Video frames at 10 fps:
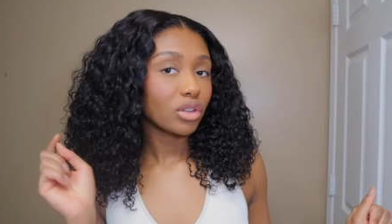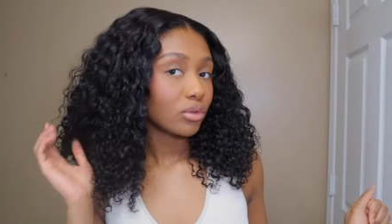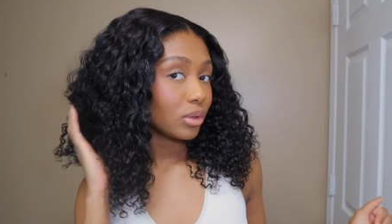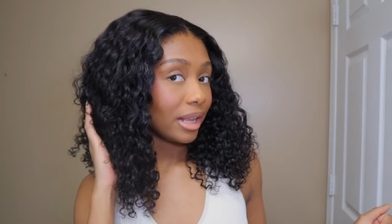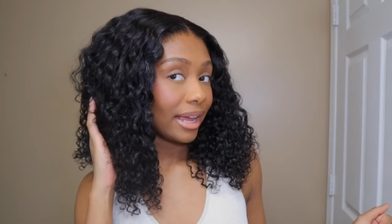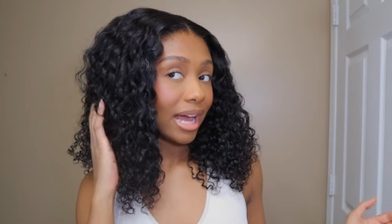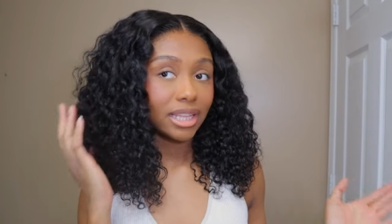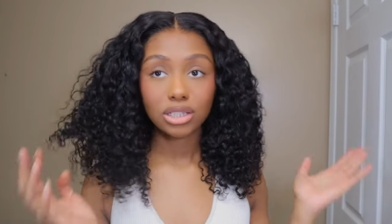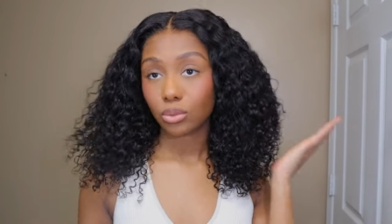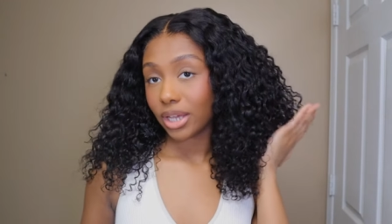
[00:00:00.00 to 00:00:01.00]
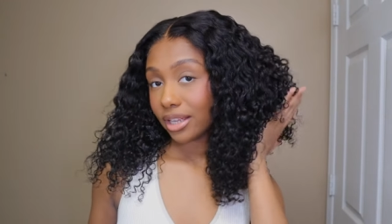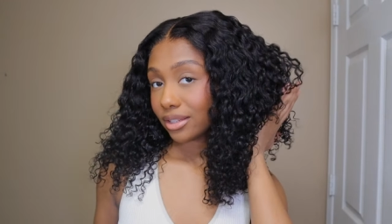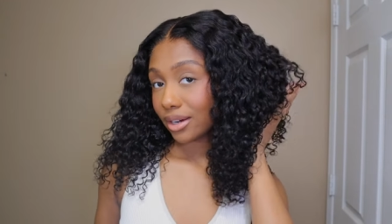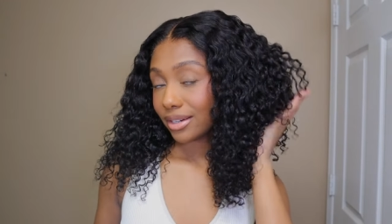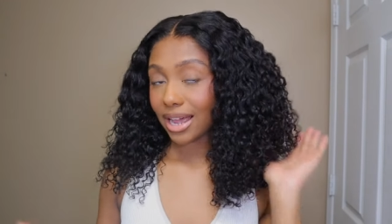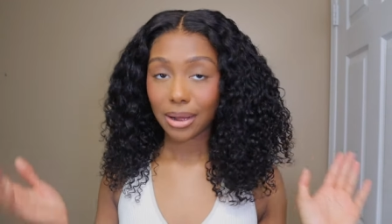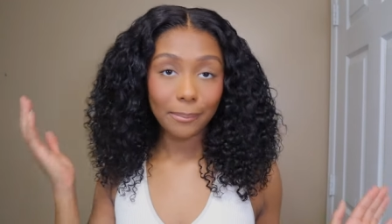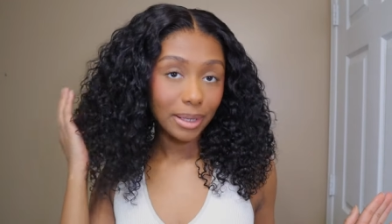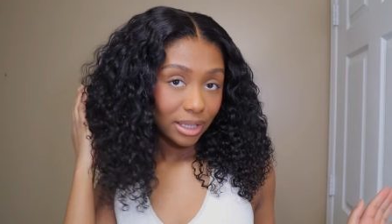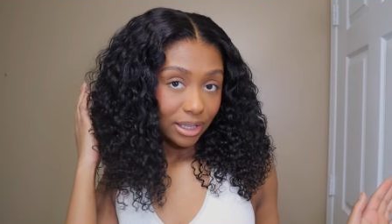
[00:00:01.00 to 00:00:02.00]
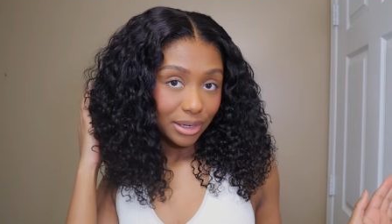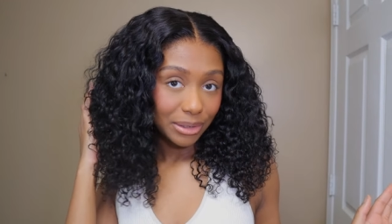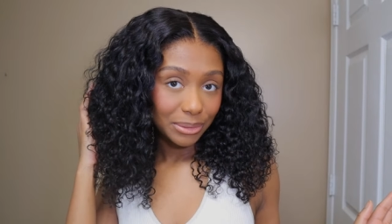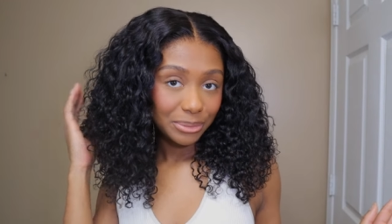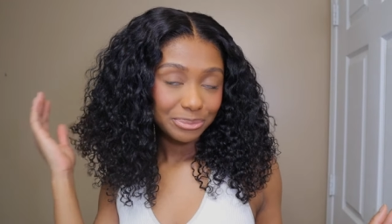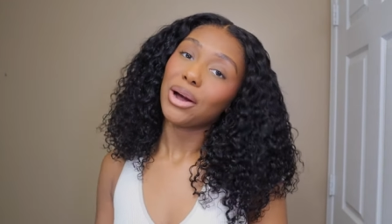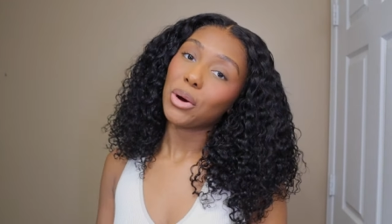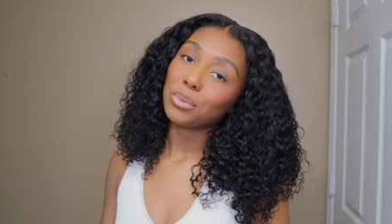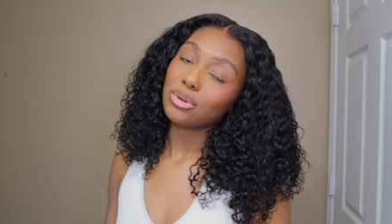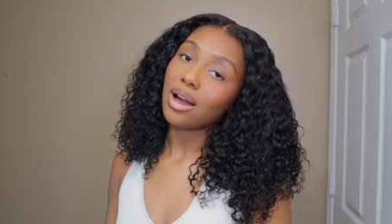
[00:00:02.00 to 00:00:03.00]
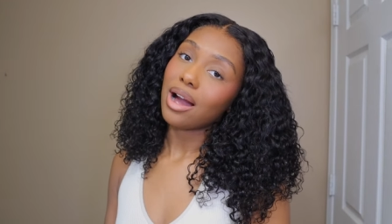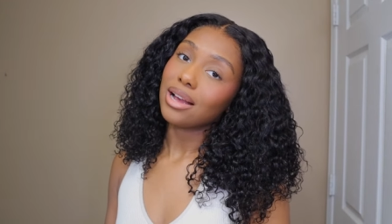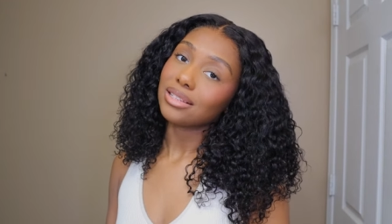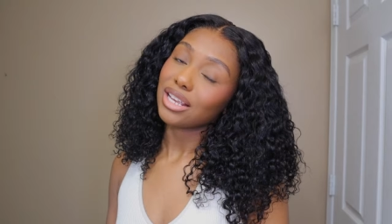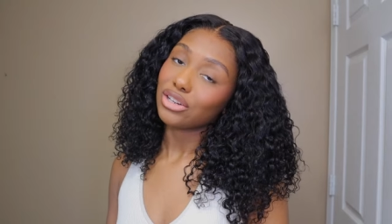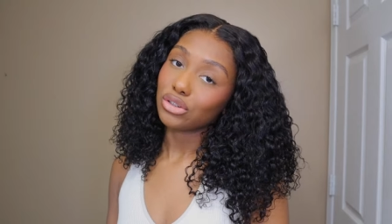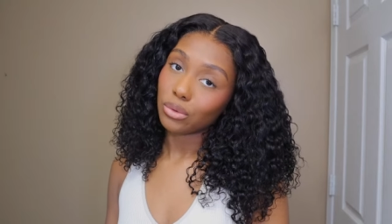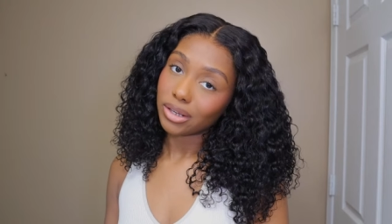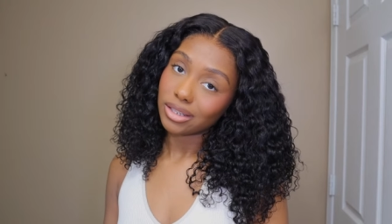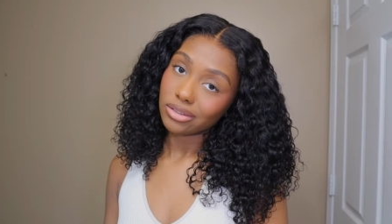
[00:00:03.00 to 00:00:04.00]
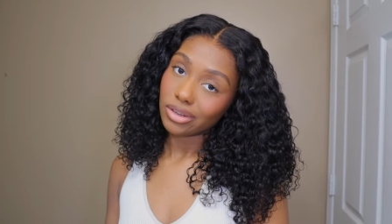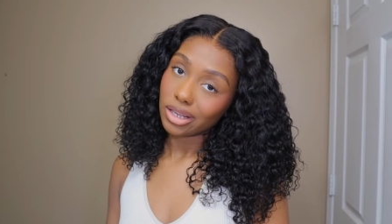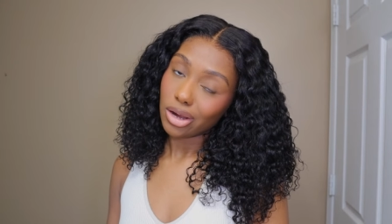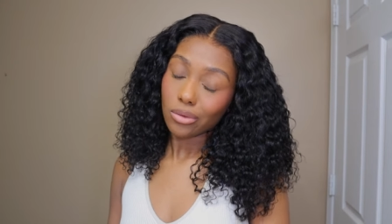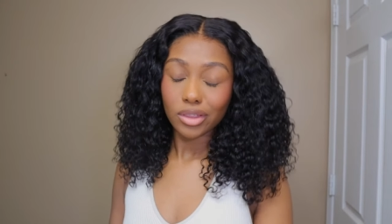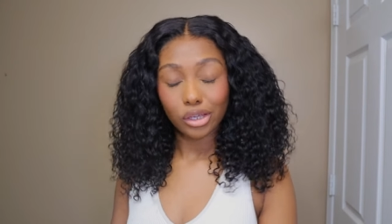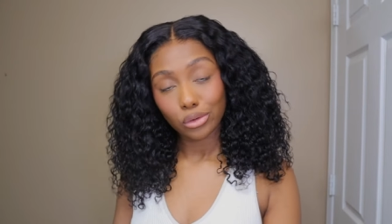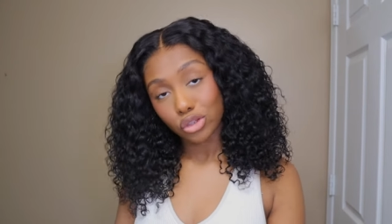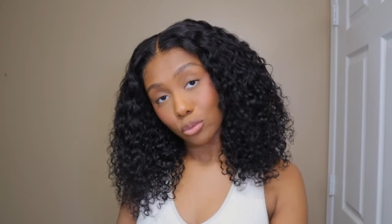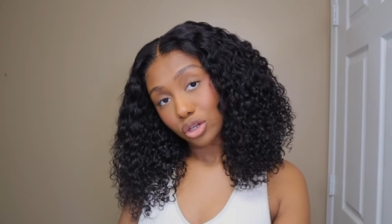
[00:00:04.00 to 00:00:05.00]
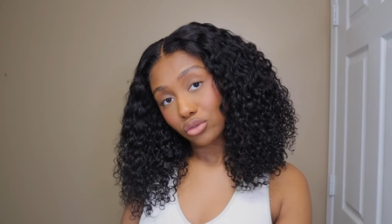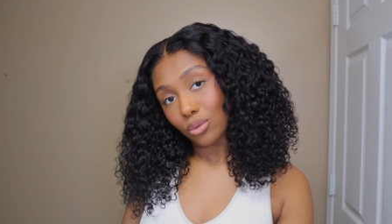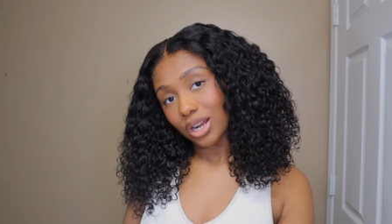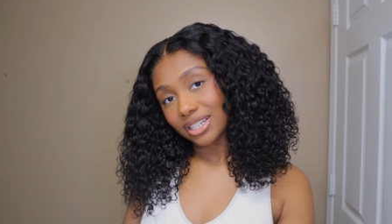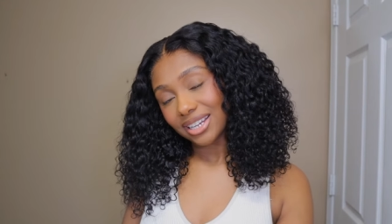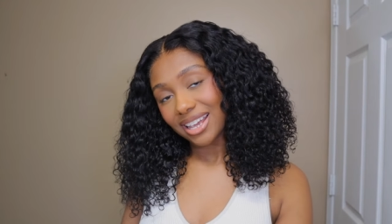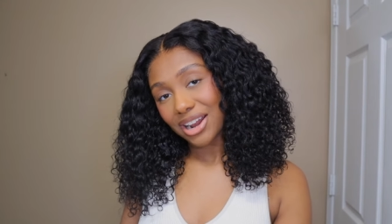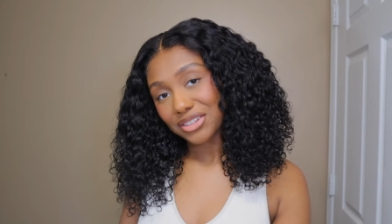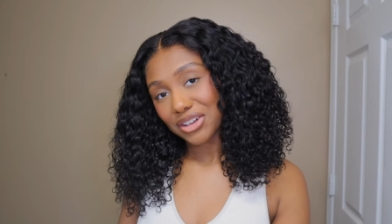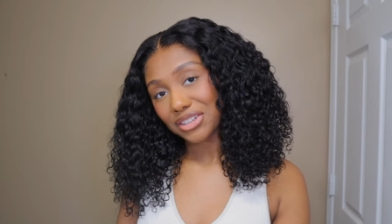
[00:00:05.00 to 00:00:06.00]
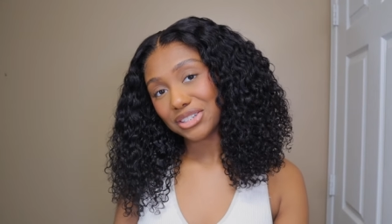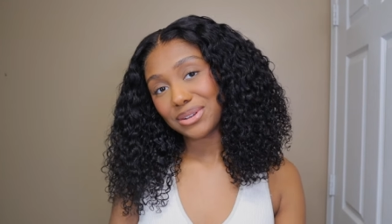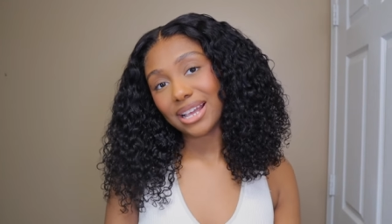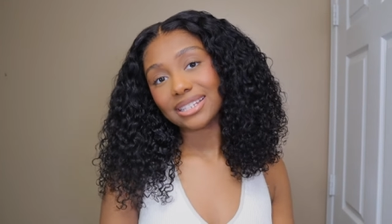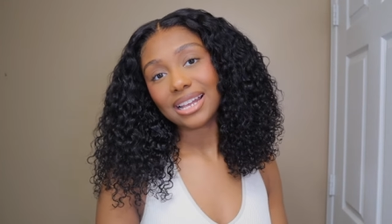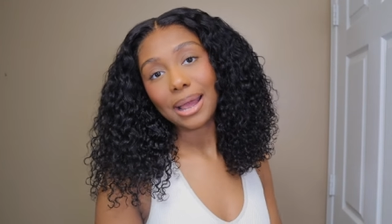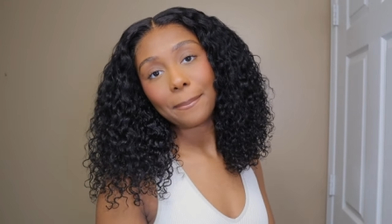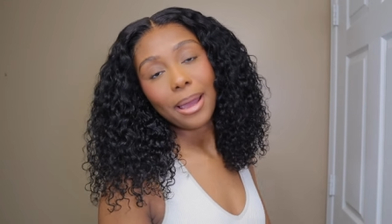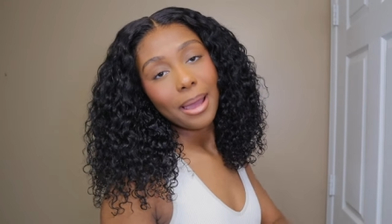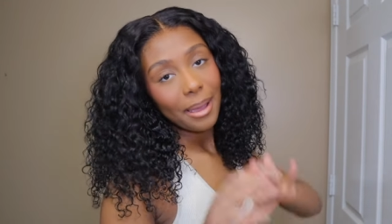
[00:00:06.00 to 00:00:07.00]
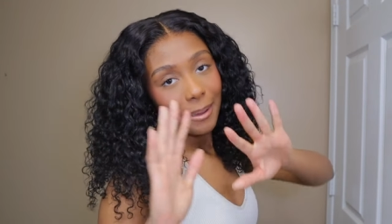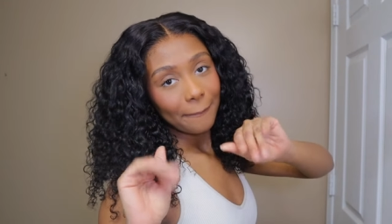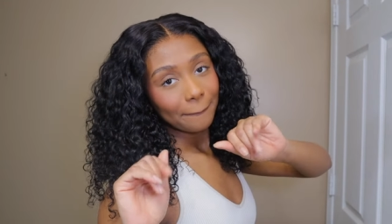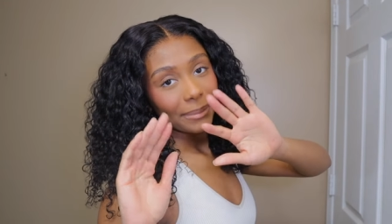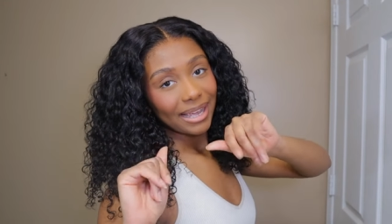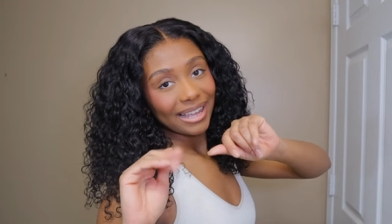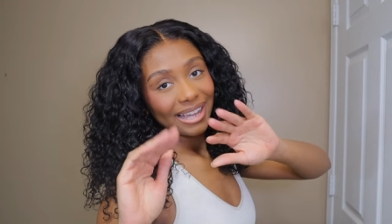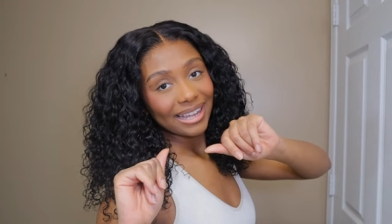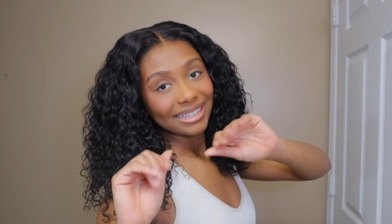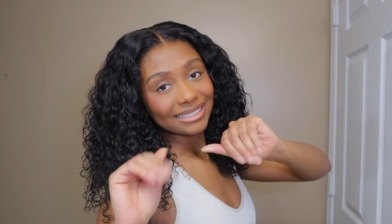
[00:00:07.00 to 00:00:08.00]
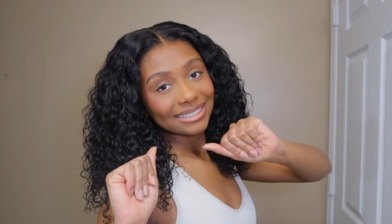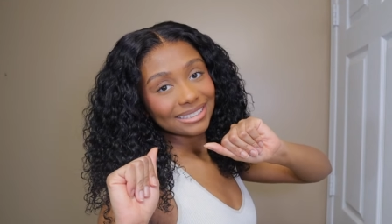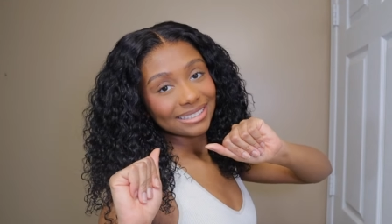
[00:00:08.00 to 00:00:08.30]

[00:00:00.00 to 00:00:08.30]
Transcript: if you like how this week turned out below. I hope you guys enjoyed this video. Thank you so much for watching and I'll talk to you next time. Bye guys.